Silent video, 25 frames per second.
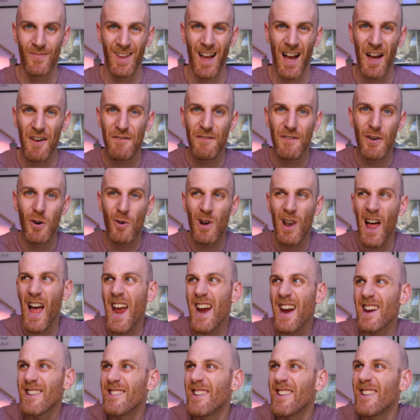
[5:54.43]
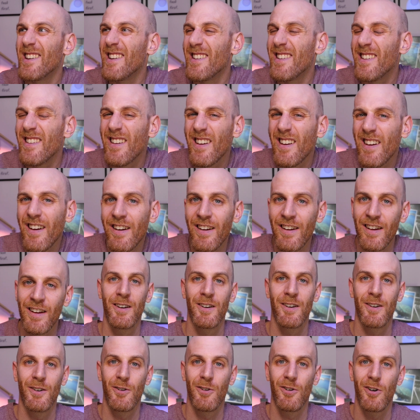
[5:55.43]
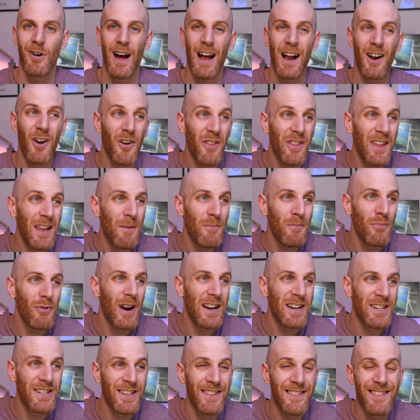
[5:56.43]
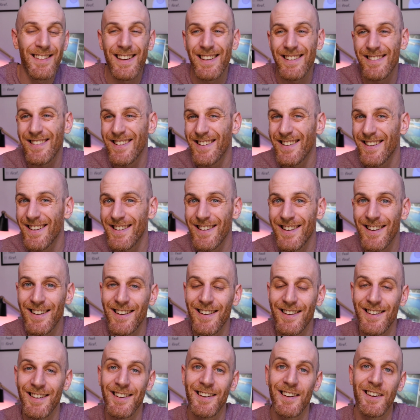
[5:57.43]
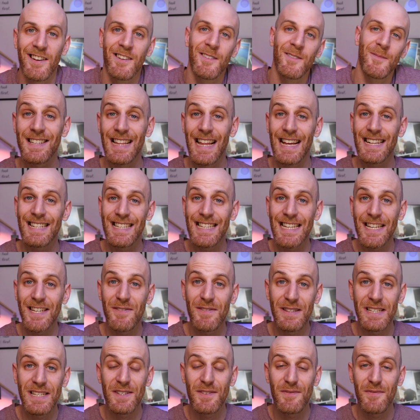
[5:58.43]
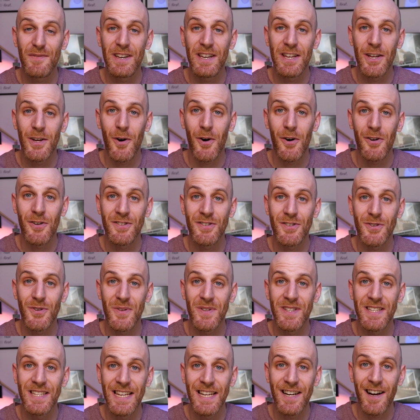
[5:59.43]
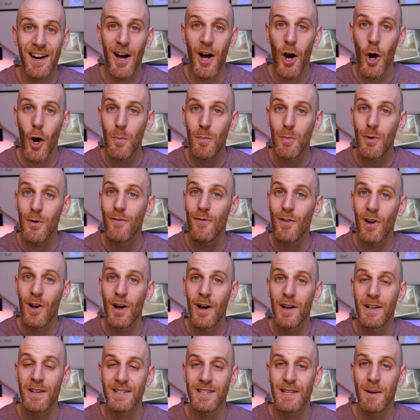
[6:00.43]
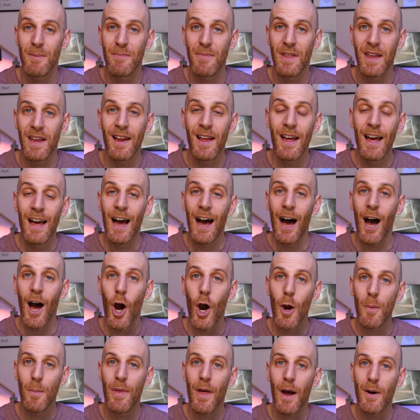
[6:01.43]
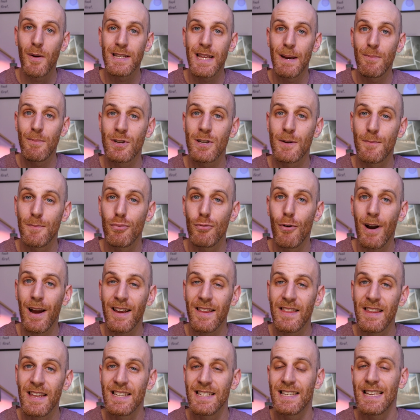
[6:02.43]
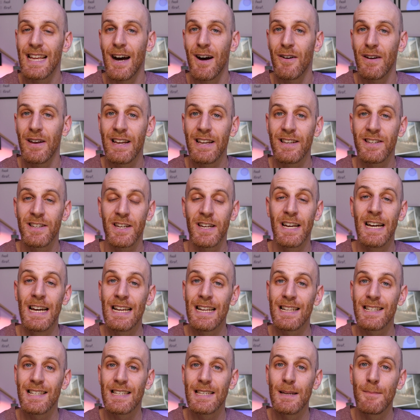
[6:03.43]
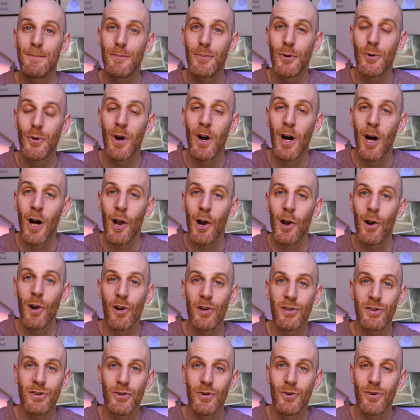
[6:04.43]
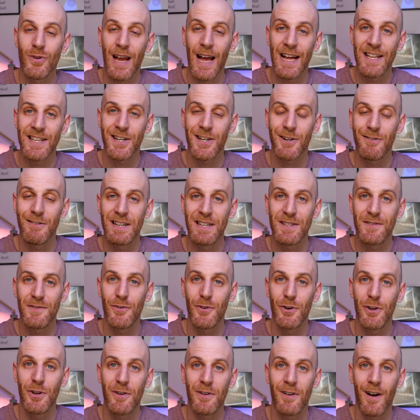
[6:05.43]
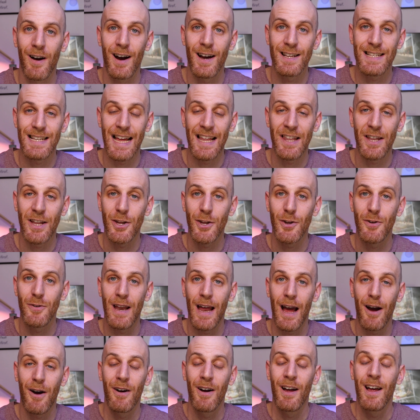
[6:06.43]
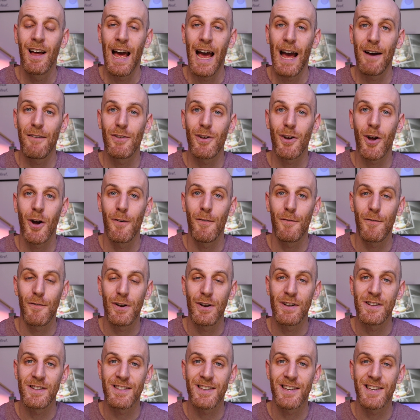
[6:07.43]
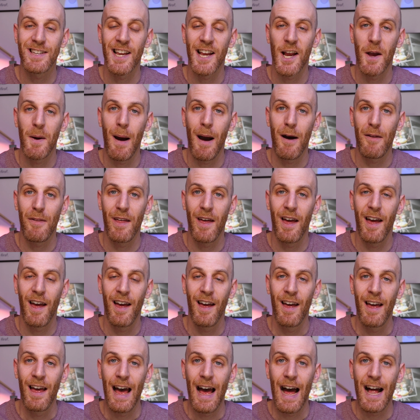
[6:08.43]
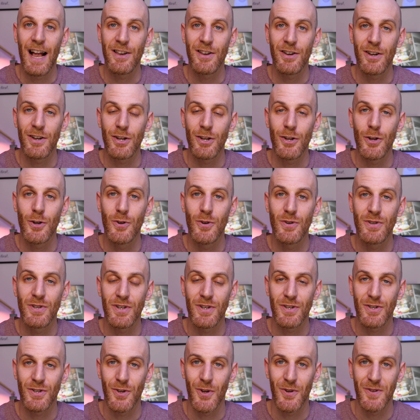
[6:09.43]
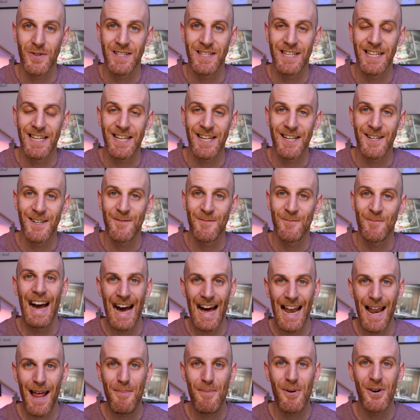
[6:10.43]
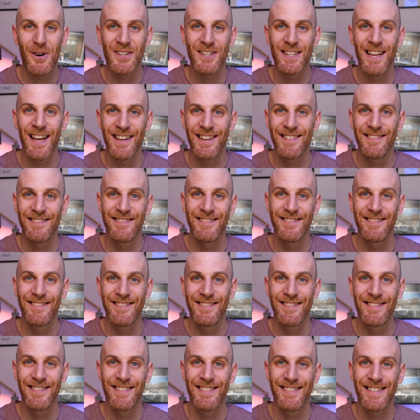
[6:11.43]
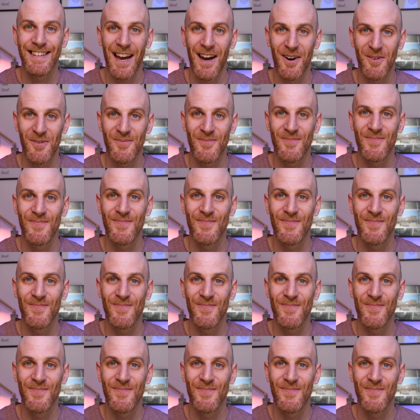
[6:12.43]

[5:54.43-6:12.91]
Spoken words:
I feel like na, or I got the impression that na. But that's the end of this video on sentir. I hope you've learned something. I hope that I was to break these down into simple, logical categories for you guys and that you now have the confidence to go out there and use sentir. À la prochaine. Ciao.